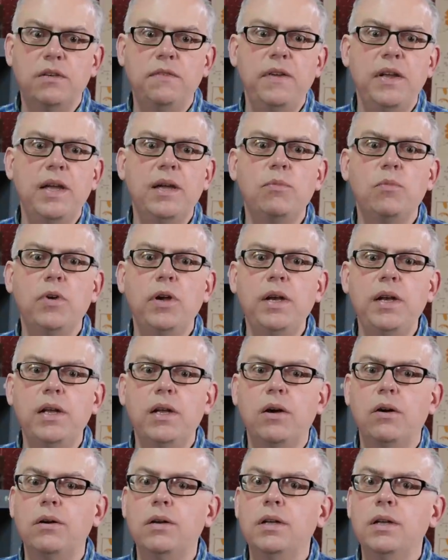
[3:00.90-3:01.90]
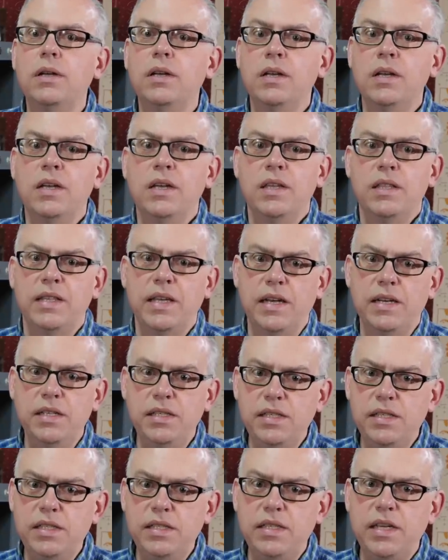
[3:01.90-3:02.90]
of ham radio. That
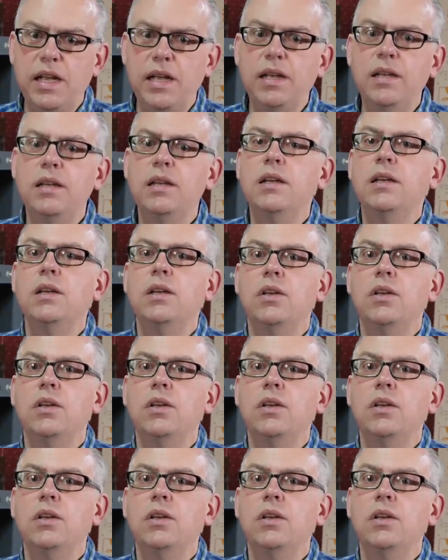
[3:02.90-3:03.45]
is to say,